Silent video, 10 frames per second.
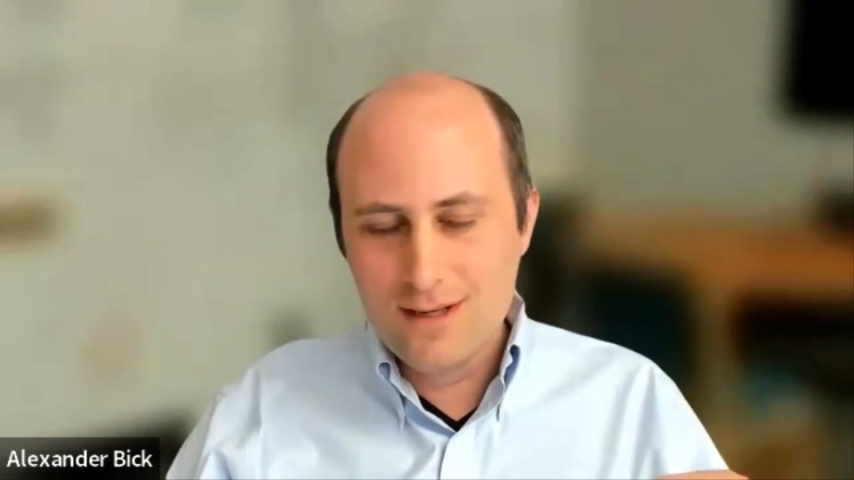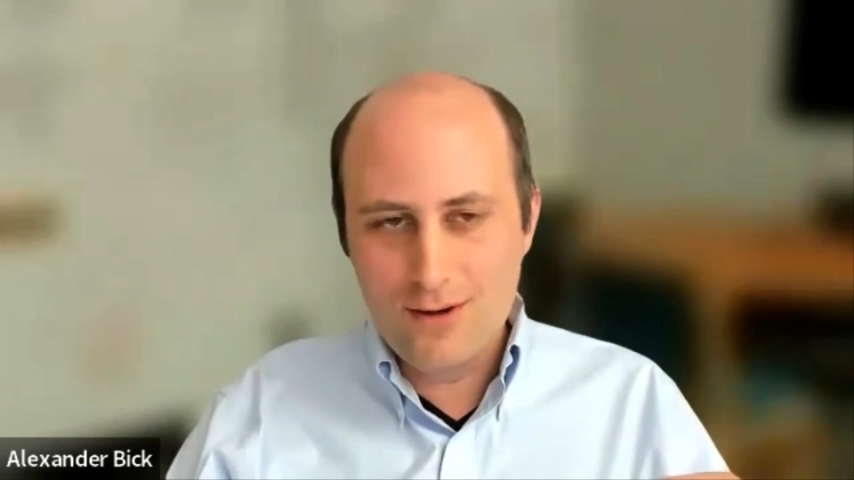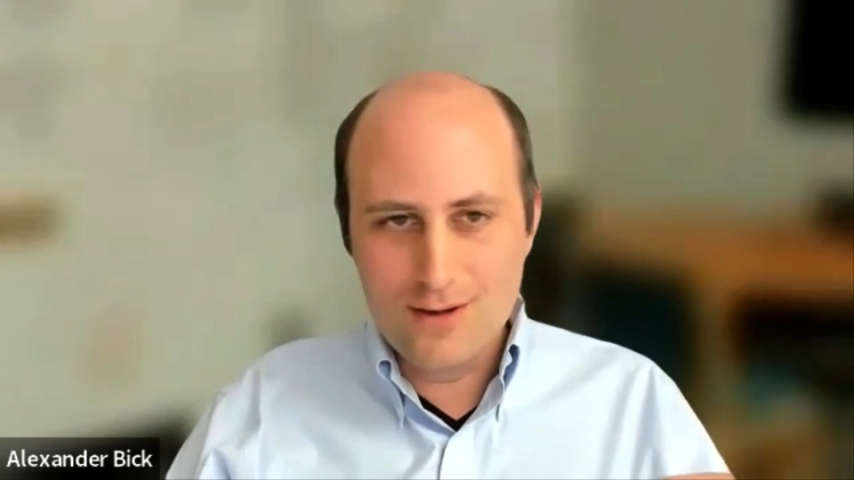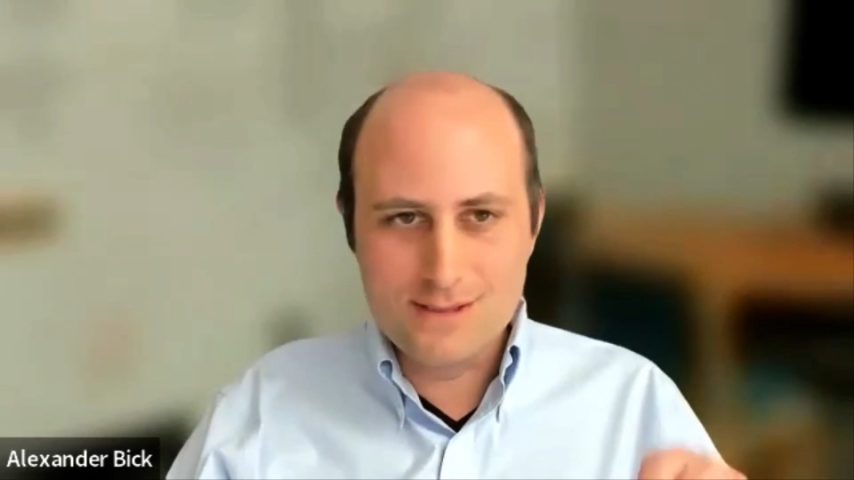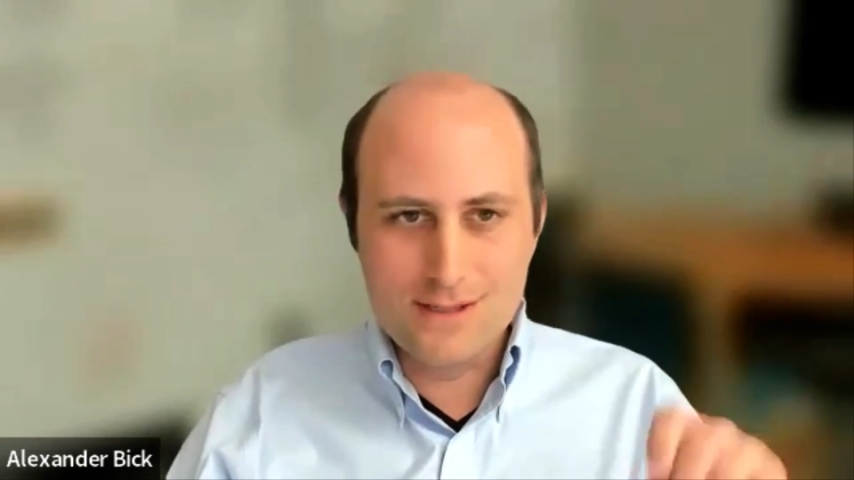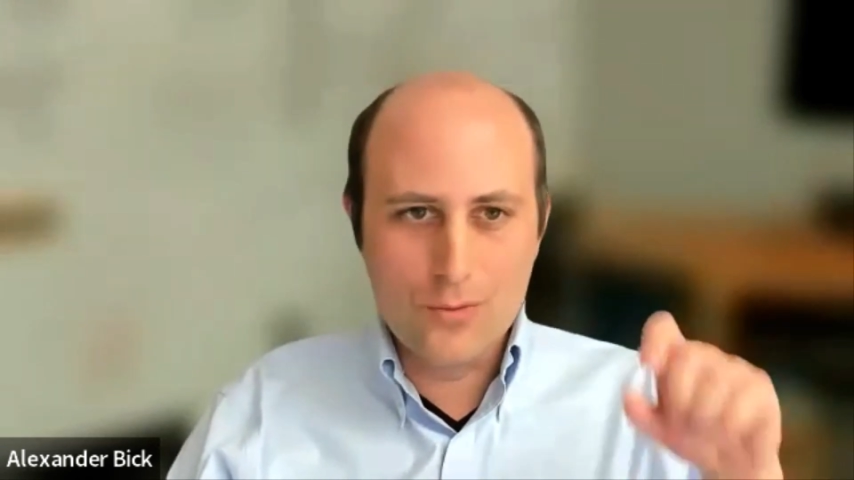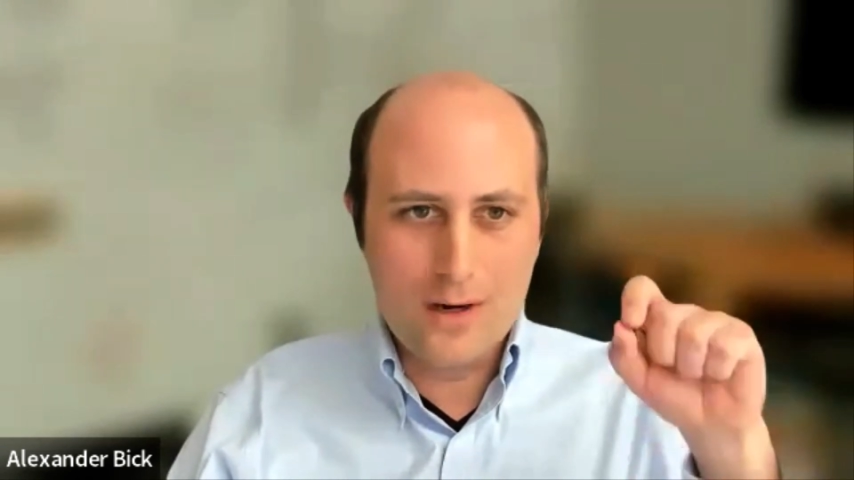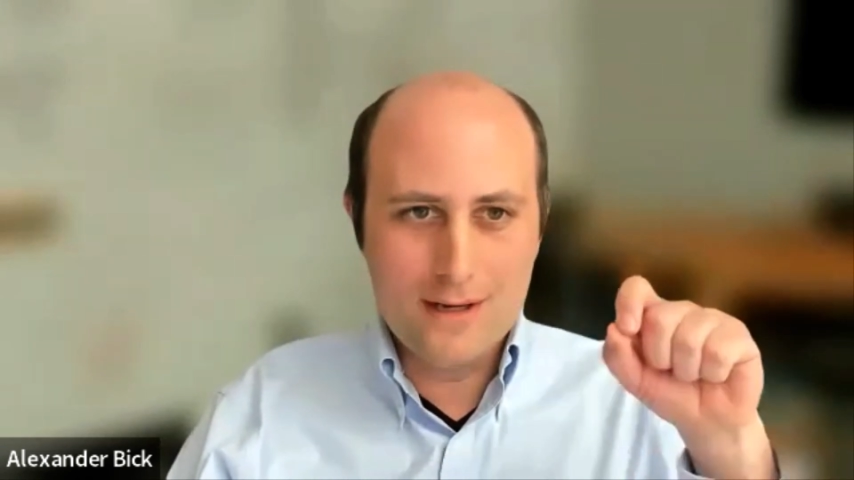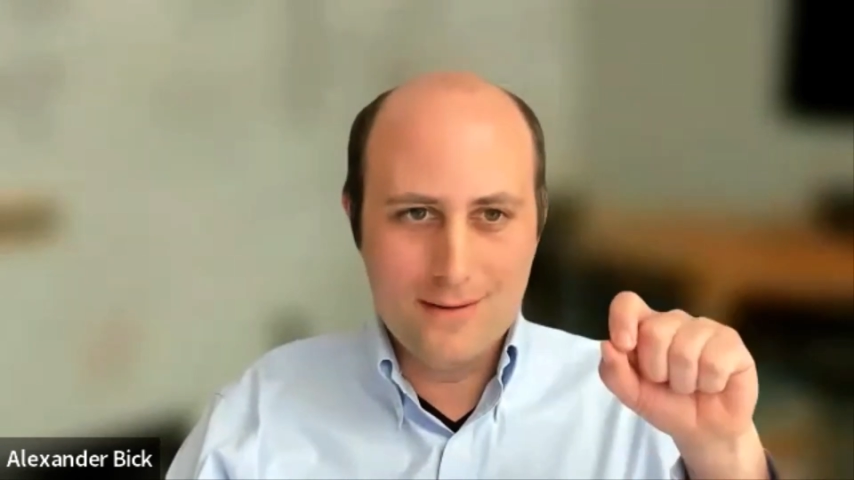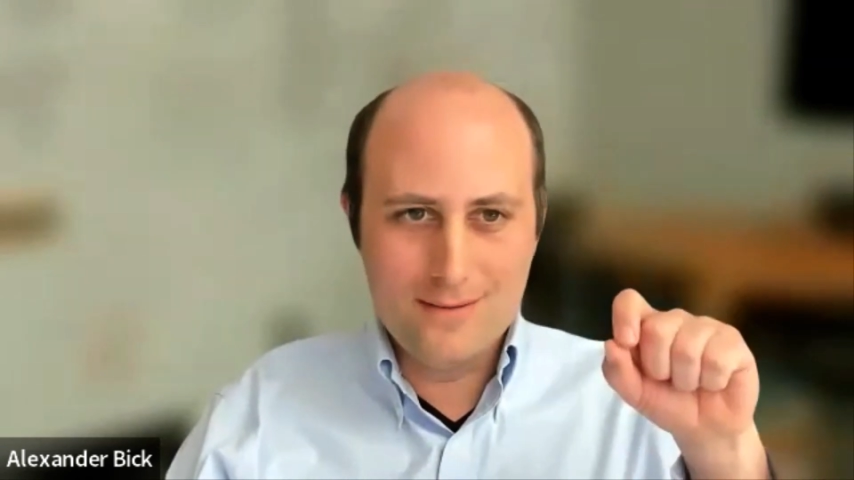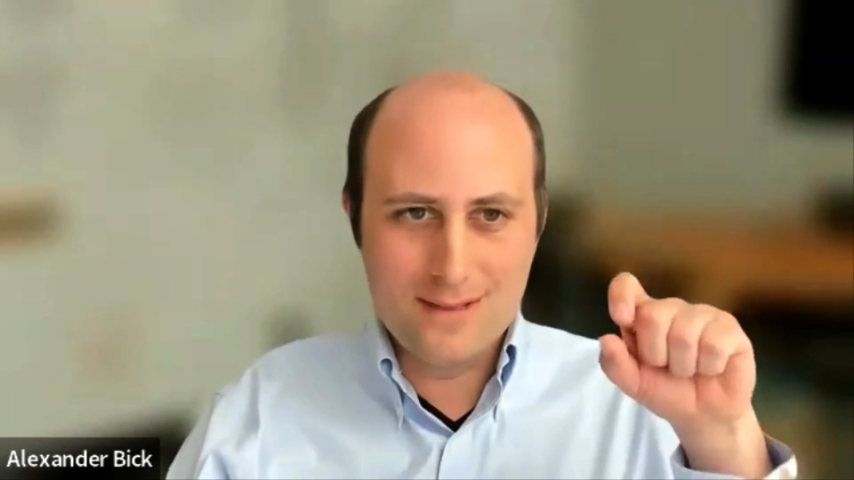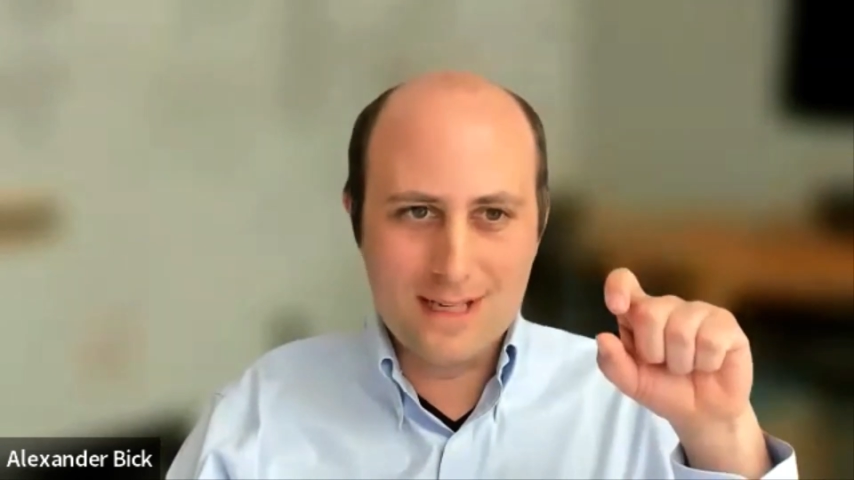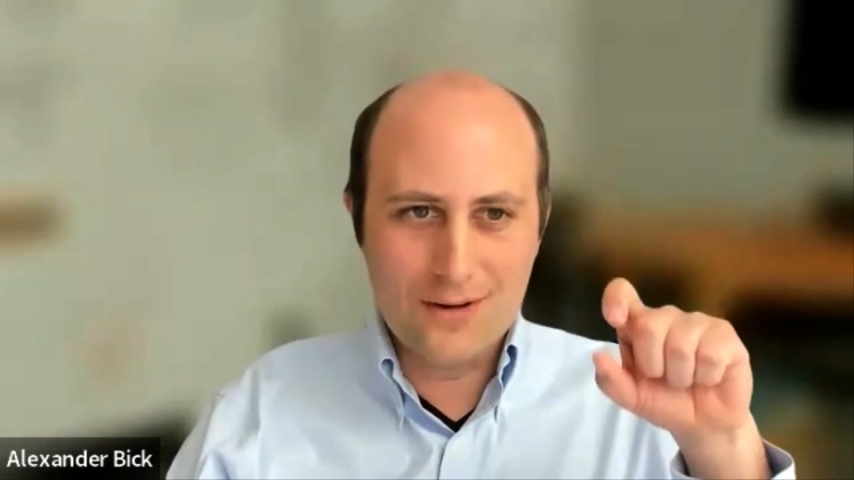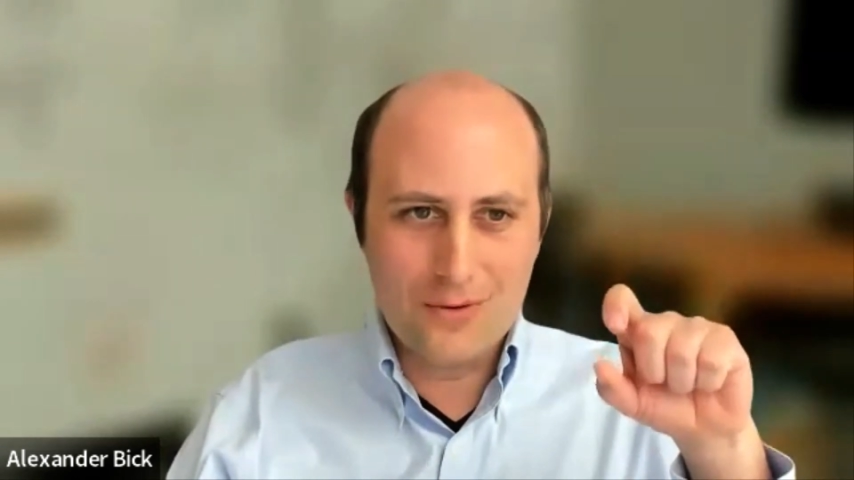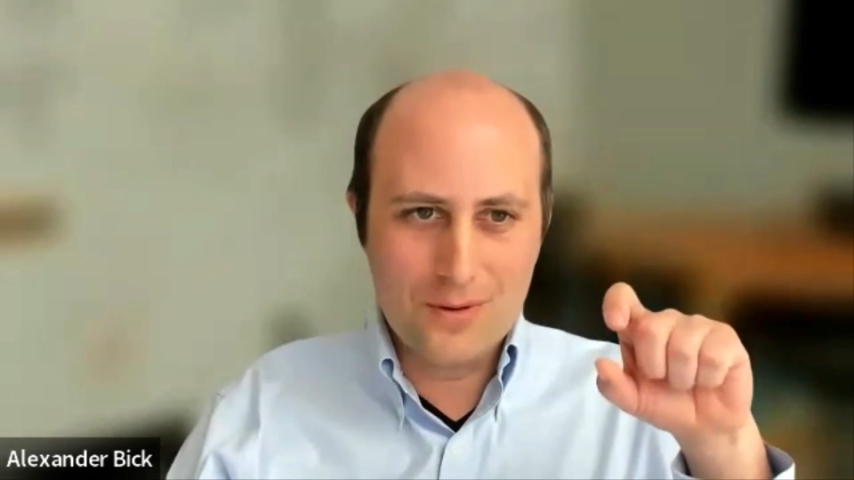also what
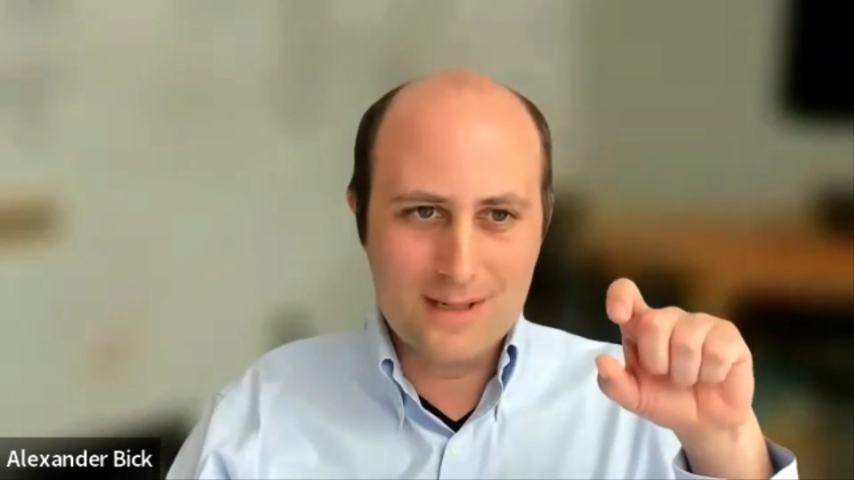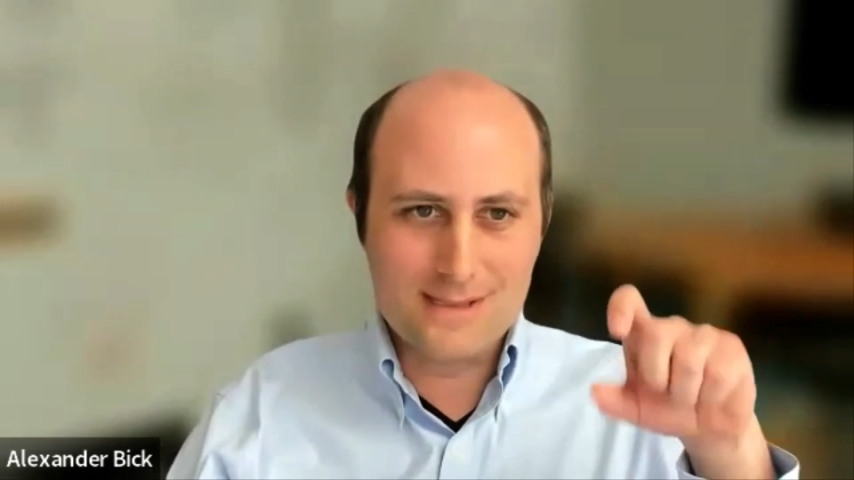is